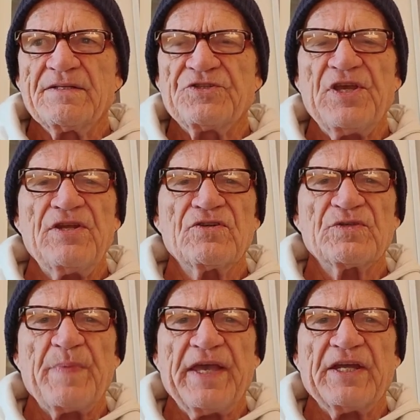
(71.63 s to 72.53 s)

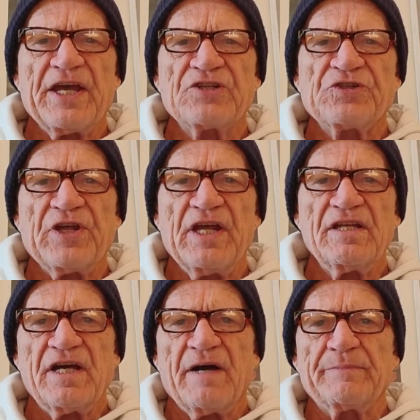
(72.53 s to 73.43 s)
seniors making extra
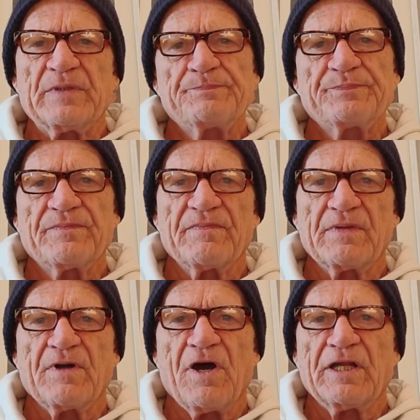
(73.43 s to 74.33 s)
income
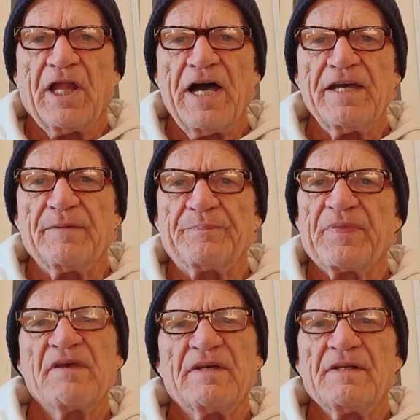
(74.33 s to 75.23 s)
online.
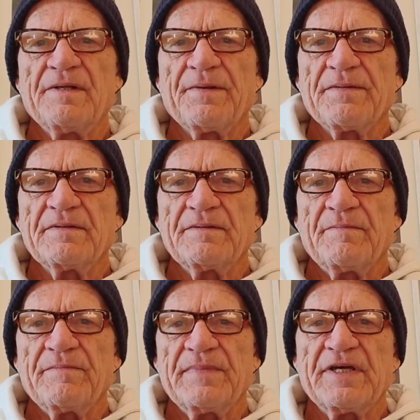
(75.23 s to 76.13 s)

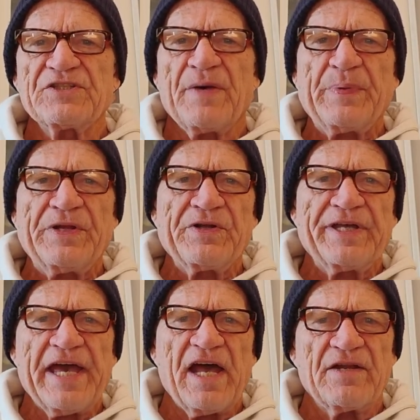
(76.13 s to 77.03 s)
Because up here
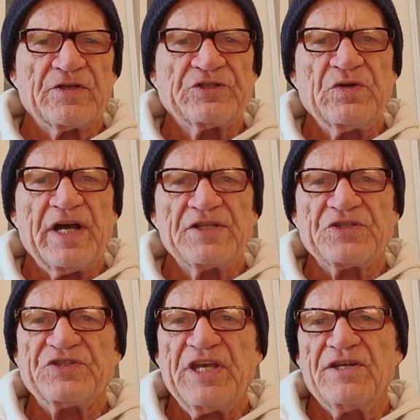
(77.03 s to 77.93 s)
in Canada, there's two
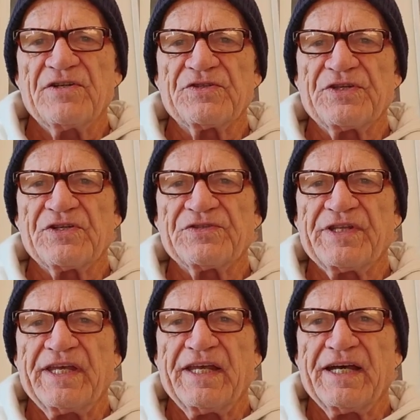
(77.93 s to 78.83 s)
kinds of seniors. There's
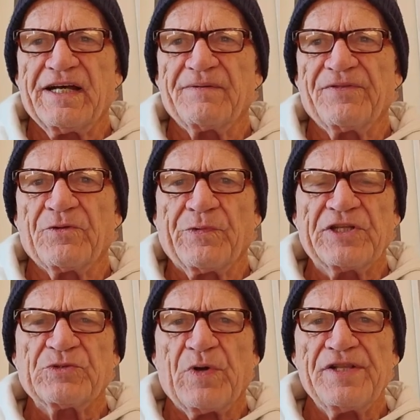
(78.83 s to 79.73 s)
the
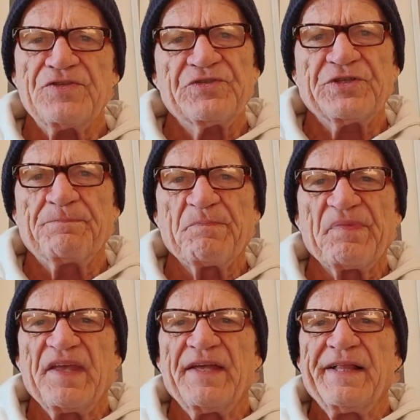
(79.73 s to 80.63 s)
rich ones,
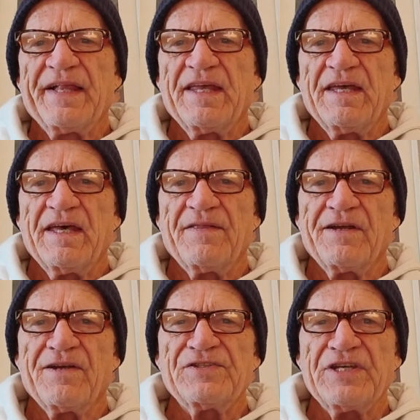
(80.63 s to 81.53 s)
and
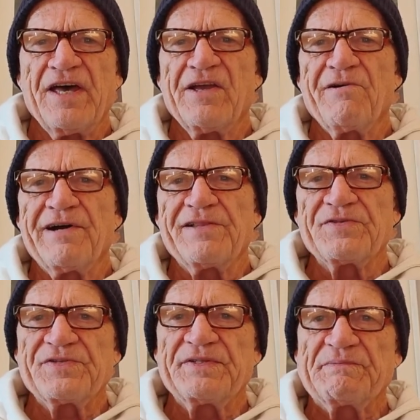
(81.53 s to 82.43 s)
there's the other
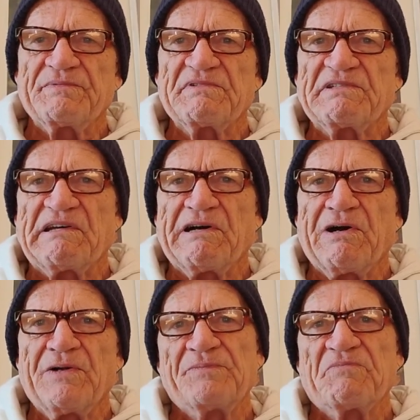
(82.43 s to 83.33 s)
ones.
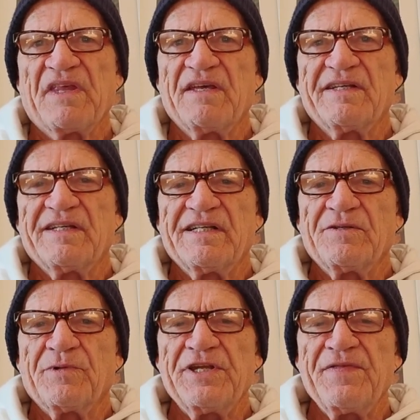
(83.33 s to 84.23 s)
So
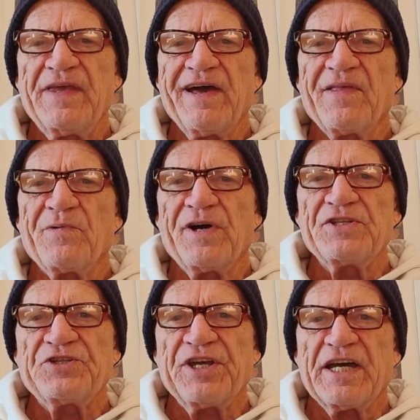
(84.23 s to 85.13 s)
when you're the other
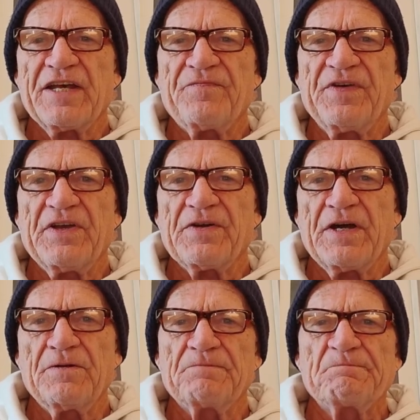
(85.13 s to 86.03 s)
ones, you got to figure
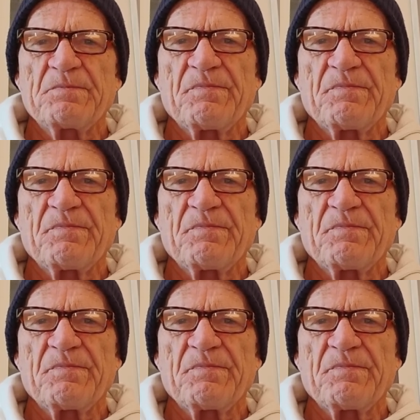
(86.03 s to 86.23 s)
out